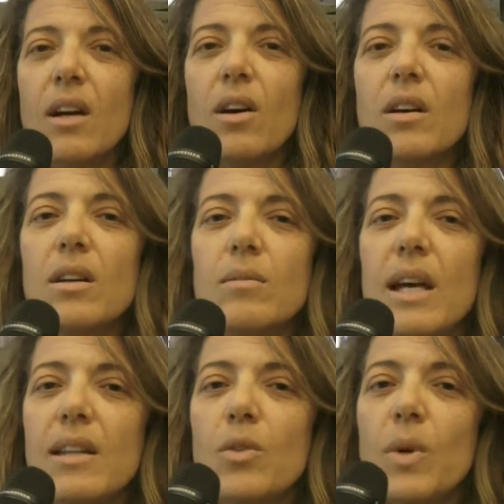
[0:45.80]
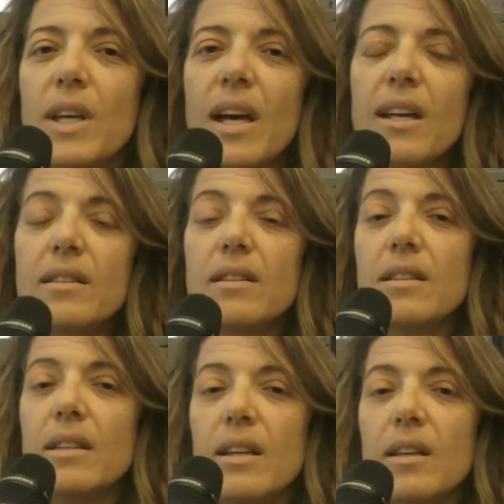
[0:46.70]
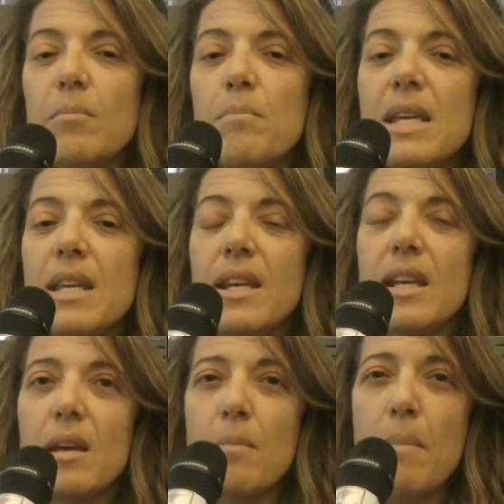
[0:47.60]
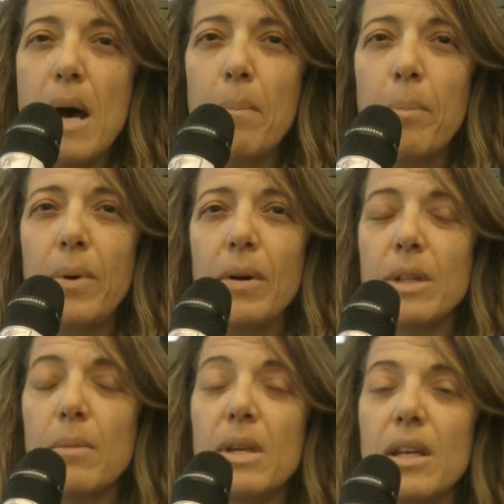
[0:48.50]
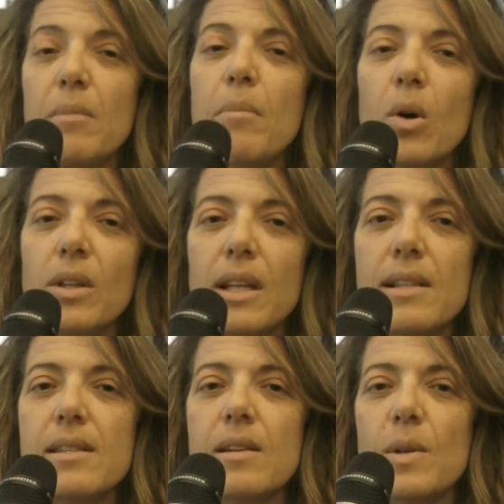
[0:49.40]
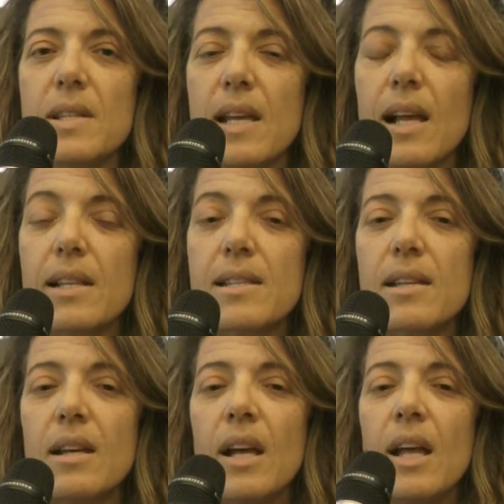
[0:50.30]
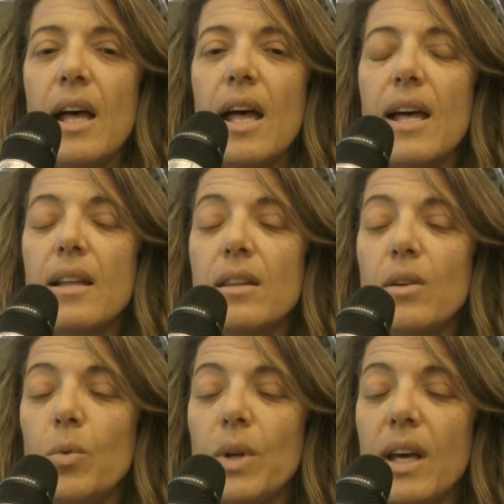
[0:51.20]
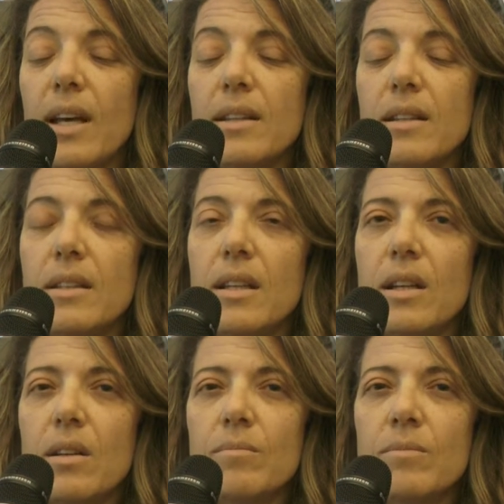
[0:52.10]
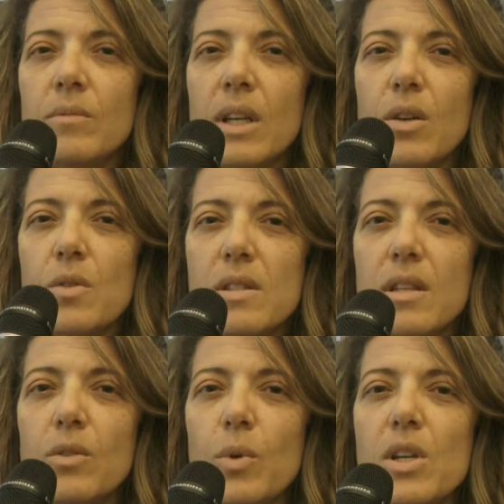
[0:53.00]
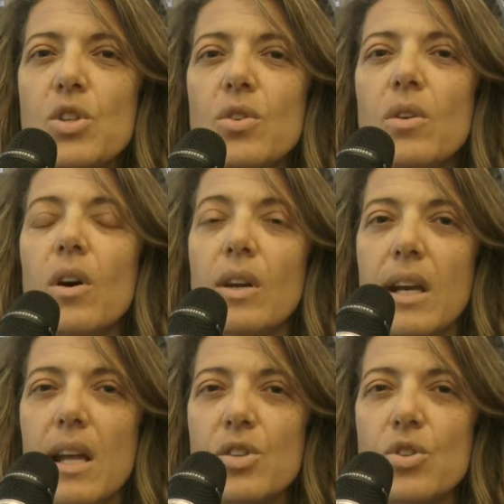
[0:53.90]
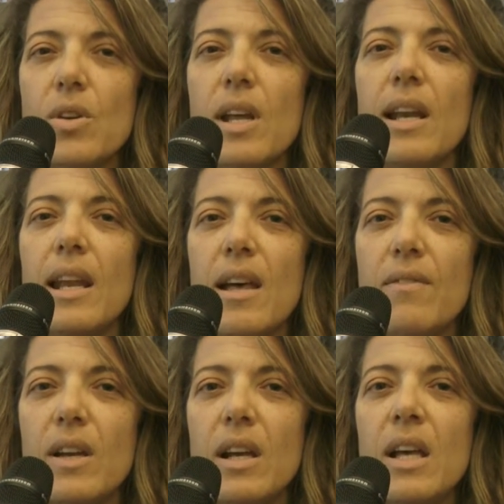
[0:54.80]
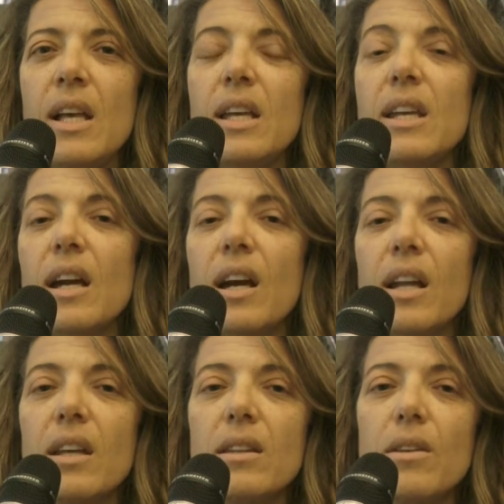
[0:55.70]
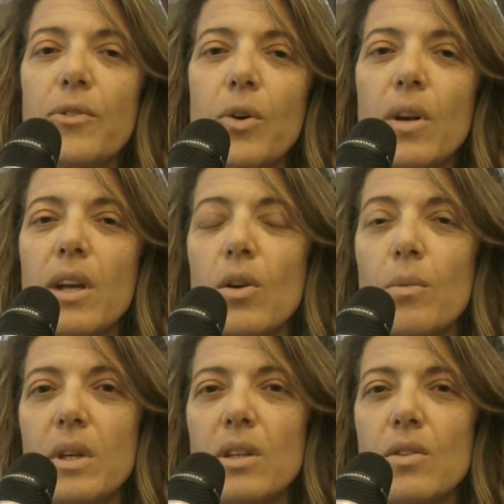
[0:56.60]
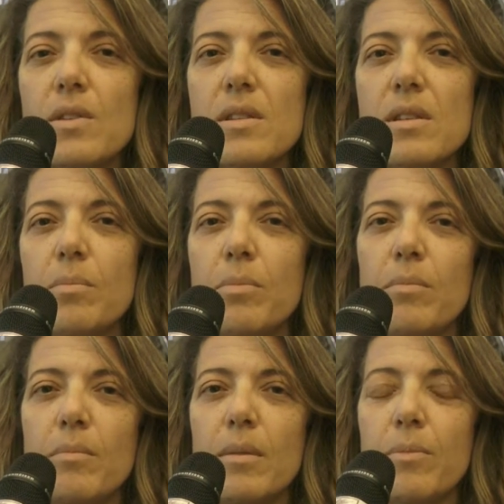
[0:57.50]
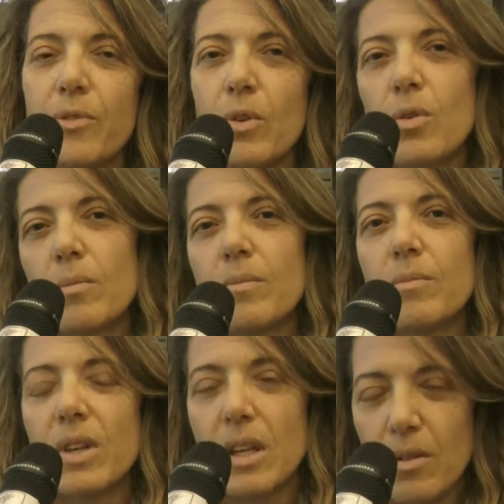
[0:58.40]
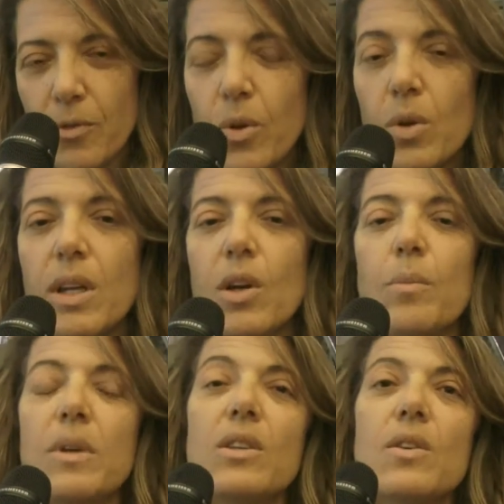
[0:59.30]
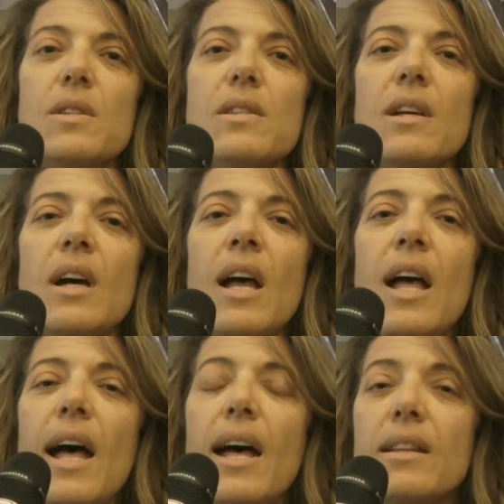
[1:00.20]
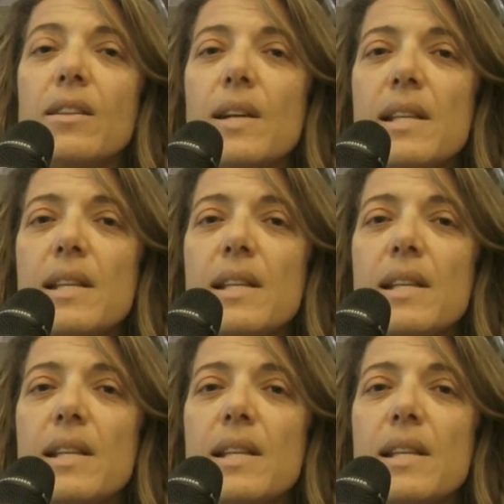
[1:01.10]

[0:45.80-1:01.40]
uh, and we had the MINNI map, the MINNI models results, and we had the, um, a concentration on a national level in a grid four kilometers mm, for 4 kilometers. And the